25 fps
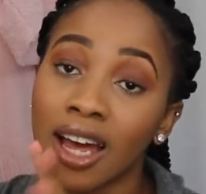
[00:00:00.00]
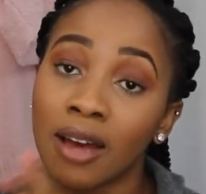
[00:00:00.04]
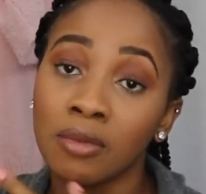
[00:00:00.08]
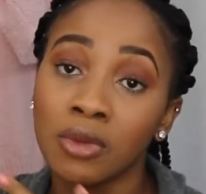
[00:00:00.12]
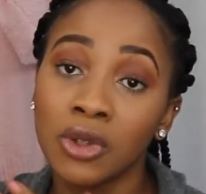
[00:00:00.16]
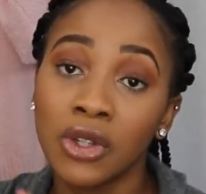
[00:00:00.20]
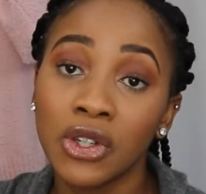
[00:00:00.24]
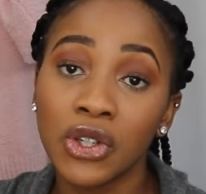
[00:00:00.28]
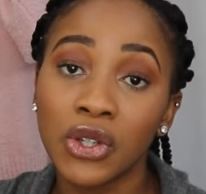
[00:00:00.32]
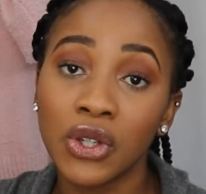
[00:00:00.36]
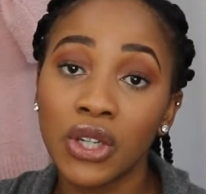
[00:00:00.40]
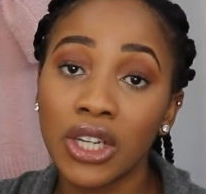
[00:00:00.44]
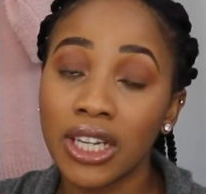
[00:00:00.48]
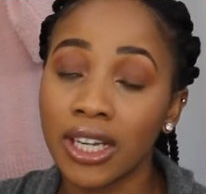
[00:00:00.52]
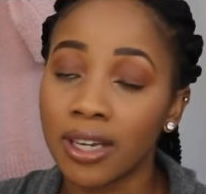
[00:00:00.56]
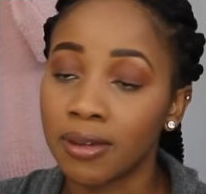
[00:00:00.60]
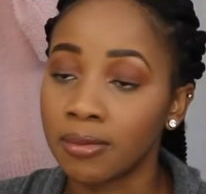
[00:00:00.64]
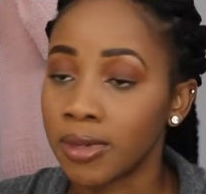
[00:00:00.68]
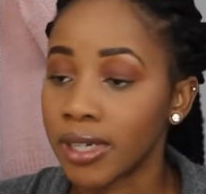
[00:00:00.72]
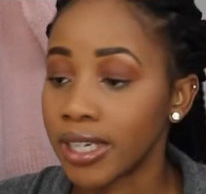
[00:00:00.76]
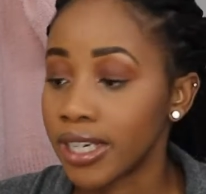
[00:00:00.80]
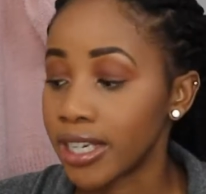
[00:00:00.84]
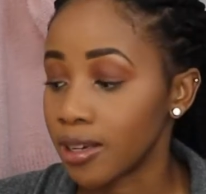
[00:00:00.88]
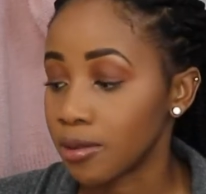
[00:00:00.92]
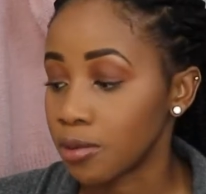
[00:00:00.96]
I'm usually a
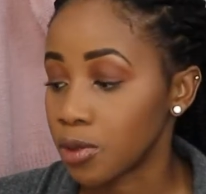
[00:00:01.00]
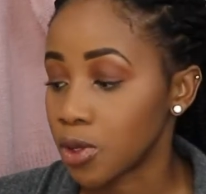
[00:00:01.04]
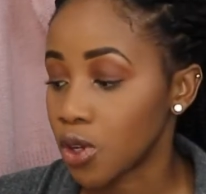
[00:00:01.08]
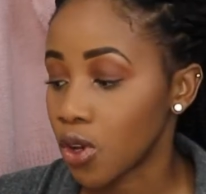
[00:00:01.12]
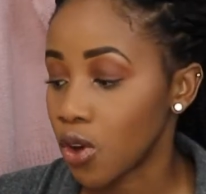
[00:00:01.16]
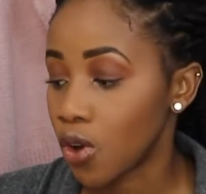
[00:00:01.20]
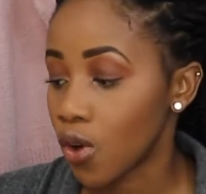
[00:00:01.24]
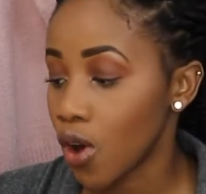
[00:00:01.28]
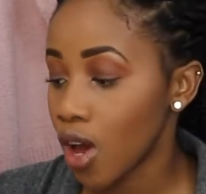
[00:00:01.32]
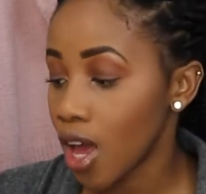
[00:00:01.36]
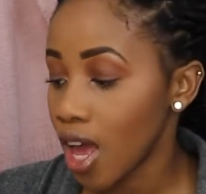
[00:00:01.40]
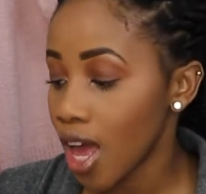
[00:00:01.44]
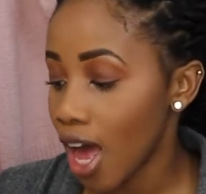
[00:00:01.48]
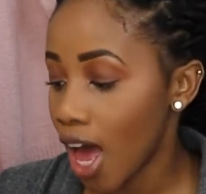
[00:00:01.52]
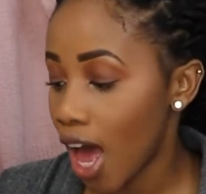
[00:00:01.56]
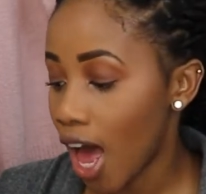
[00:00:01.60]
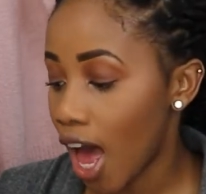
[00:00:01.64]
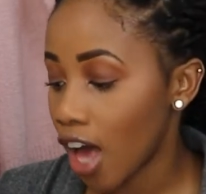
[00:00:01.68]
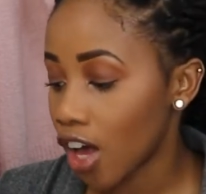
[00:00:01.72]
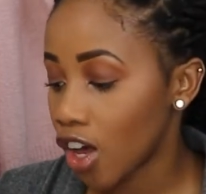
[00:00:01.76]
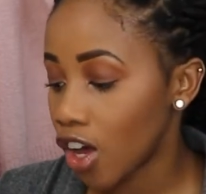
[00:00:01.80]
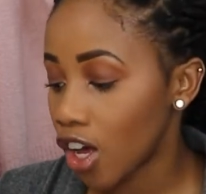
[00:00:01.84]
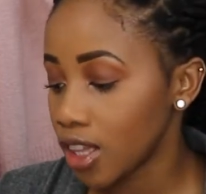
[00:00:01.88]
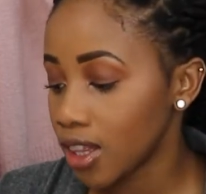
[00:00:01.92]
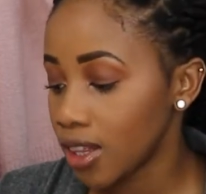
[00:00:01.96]
medium, so
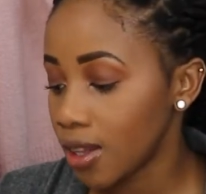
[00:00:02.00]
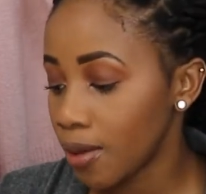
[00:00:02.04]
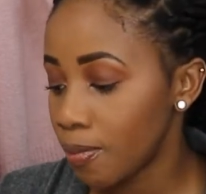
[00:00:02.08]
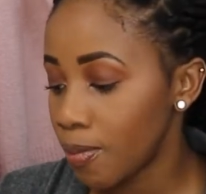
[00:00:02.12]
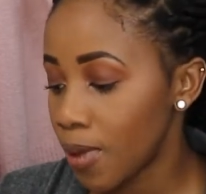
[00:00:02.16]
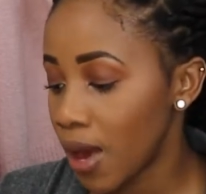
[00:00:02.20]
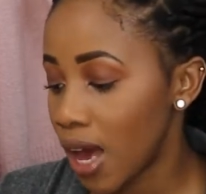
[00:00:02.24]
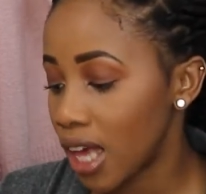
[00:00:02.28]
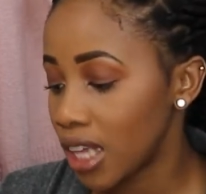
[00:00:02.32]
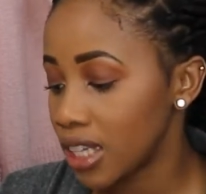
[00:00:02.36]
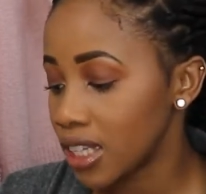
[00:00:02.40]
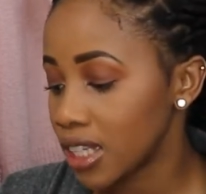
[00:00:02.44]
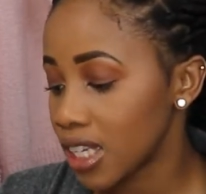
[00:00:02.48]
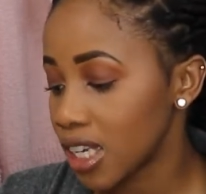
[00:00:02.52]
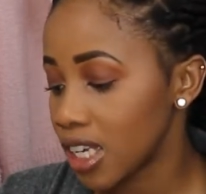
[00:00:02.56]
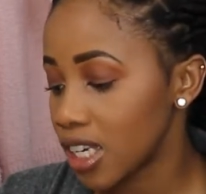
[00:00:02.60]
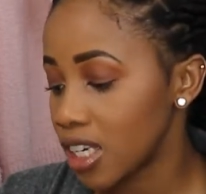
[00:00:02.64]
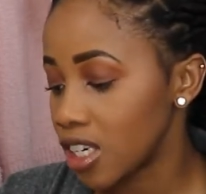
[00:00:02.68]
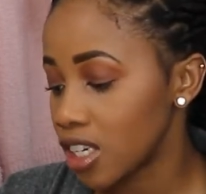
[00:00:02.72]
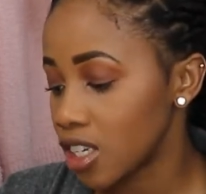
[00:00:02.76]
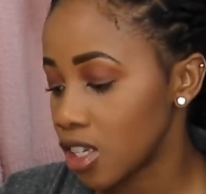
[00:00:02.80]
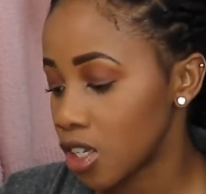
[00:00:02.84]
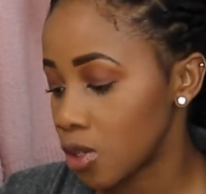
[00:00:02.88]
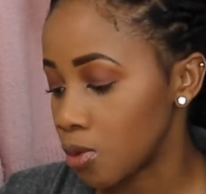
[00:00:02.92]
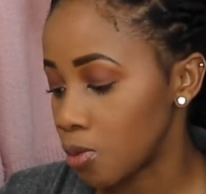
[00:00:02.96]
I got the pants
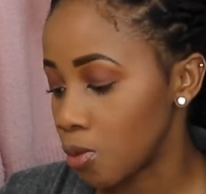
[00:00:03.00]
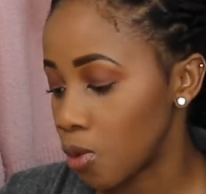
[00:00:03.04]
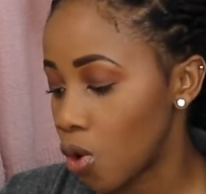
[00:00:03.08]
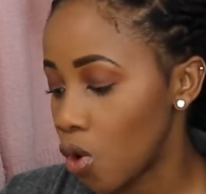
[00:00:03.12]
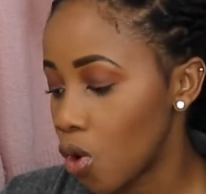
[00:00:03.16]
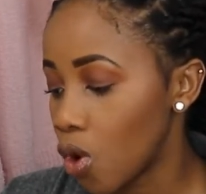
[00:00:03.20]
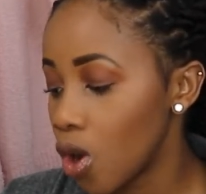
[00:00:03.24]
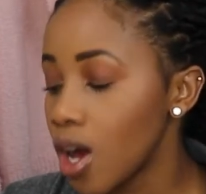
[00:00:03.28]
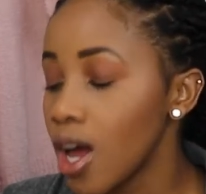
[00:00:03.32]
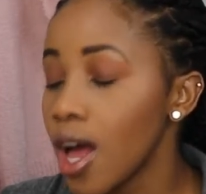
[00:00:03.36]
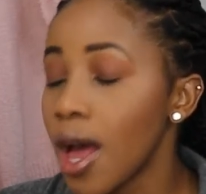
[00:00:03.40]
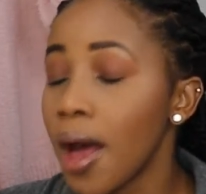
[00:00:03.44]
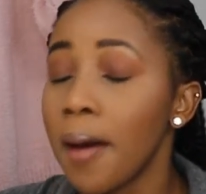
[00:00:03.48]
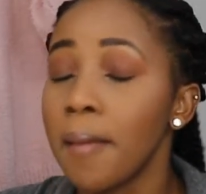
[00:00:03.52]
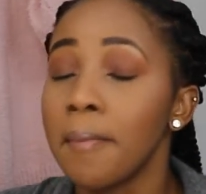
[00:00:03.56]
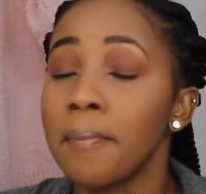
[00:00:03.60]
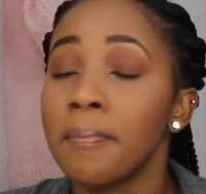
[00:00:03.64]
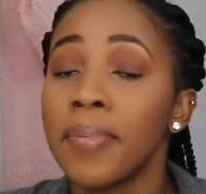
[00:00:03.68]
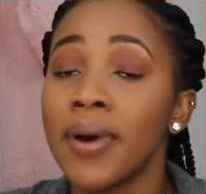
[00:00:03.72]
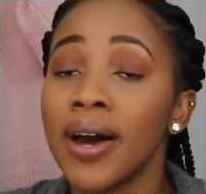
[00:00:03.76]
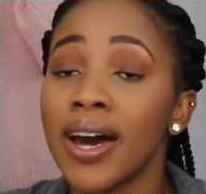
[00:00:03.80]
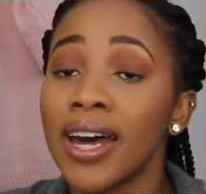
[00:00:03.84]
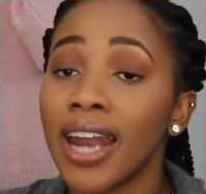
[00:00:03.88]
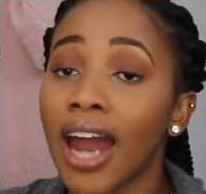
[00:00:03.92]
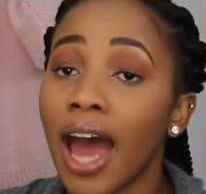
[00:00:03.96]
in the small,
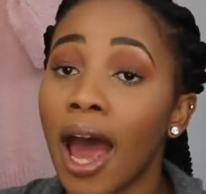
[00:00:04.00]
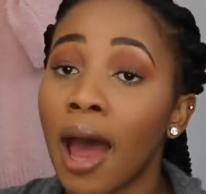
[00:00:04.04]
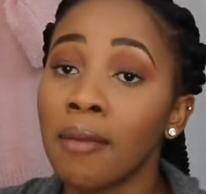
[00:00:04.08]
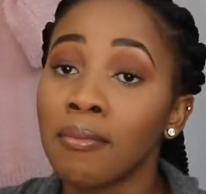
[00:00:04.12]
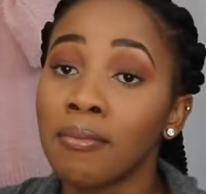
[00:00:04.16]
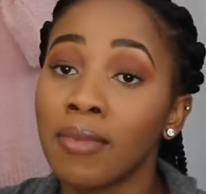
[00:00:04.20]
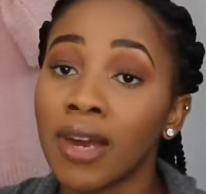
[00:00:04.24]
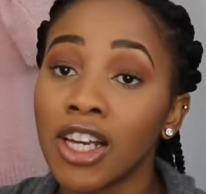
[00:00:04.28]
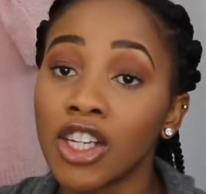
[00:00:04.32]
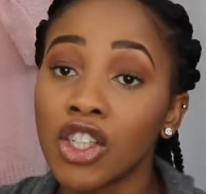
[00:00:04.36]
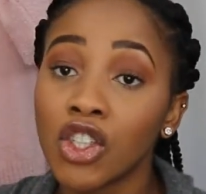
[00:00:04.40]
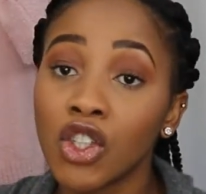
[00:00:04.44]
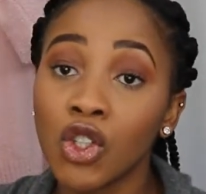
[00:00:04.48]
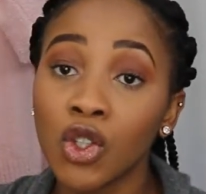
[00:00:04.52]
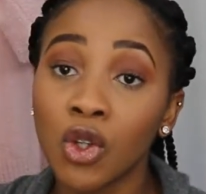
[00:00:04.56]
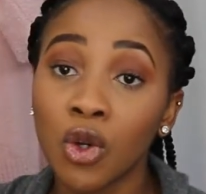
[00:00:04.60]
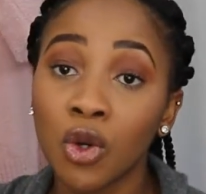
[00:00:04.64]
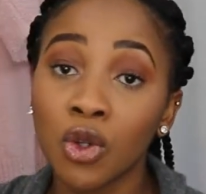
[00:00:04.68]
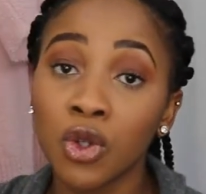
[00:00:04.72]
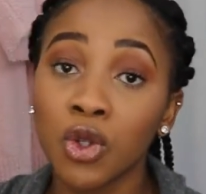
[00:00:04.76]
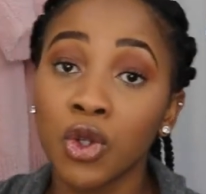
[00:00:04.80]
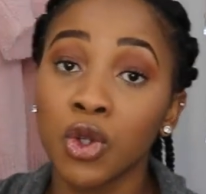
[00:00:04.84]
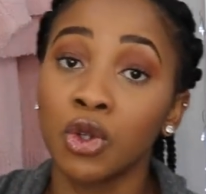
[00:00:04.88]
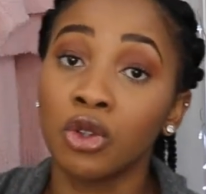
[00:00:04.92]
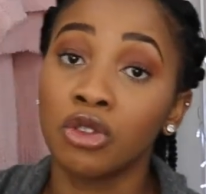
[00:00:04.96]
but I made
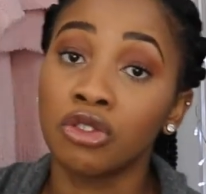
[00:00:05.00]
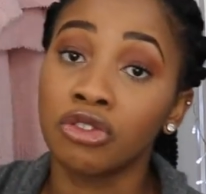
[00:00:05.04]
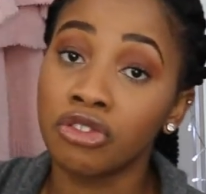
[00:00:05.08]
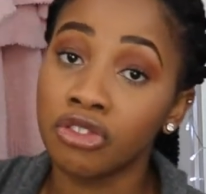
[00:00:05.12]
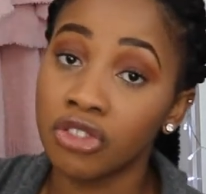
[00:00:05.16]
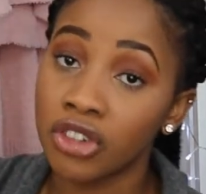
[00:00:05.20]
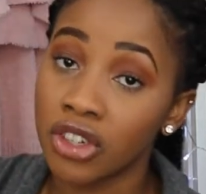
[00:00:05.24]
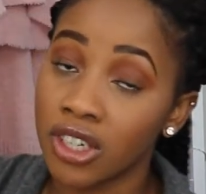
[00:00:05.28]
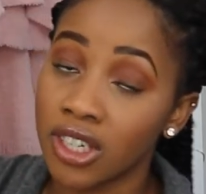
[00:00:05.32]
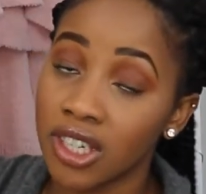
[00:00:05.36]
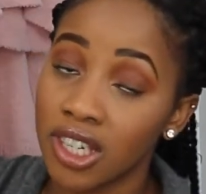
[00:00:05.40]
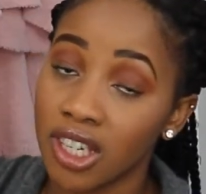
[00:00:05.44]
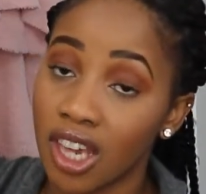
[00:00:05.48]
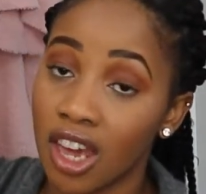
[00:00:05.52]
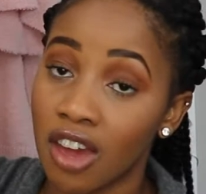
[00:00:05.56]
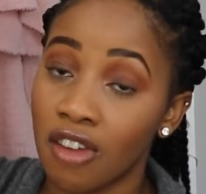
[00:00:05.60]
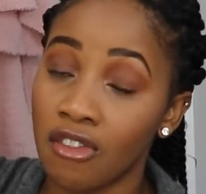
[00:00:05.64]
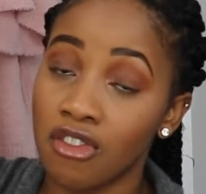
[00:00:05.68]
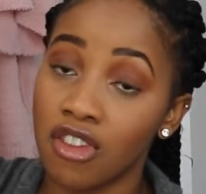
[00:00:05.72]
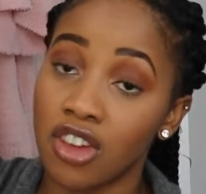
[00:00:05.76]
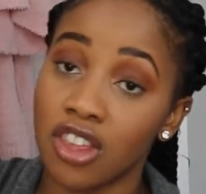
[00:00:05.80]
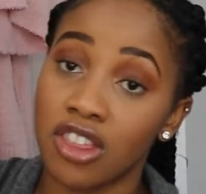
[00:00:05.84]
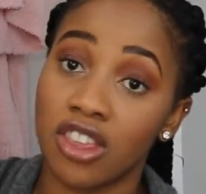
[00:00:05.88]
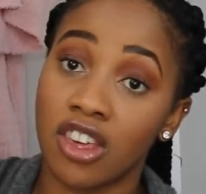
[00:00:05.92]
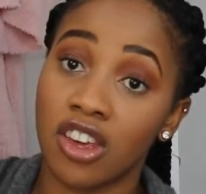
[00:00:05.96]
sure to fit
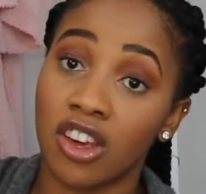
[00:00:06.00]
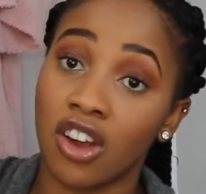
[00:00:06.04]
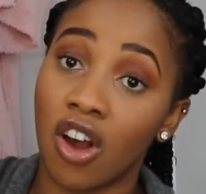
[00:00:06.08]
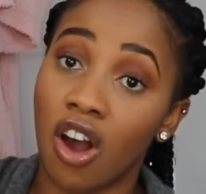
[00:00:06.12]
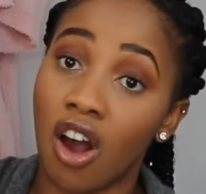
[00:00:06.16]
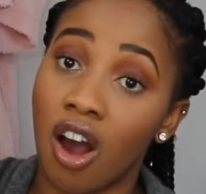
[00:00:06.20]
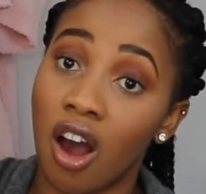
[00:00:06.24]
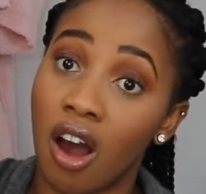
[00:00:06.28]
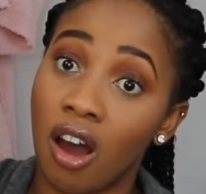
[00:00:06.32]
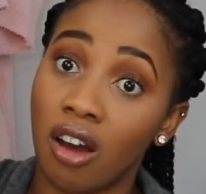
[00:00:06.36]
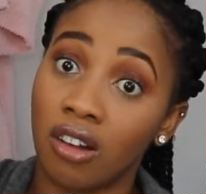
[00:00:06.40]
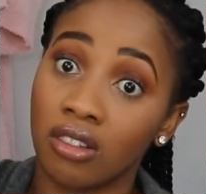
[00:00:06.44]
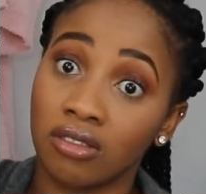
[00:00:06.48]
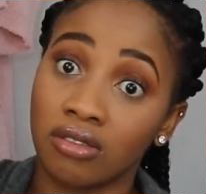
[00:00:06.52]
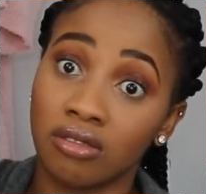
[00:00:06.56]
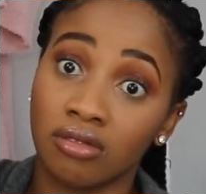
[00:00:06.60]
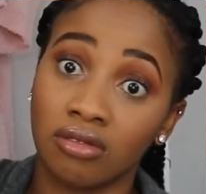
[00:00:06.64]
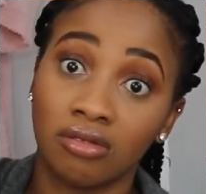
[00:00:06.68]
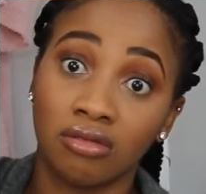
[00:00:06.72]
everything on